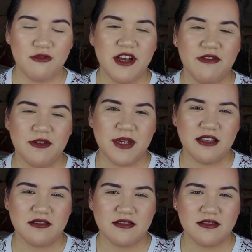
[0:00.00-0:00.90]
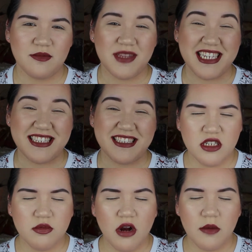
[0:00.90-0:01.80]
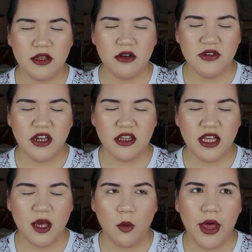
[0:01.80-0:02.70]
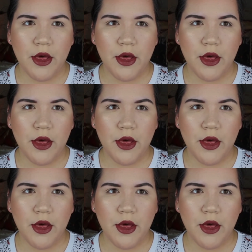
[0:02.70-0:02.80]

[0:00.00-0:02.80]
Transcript: Pray for me, please. So you're probably over here like,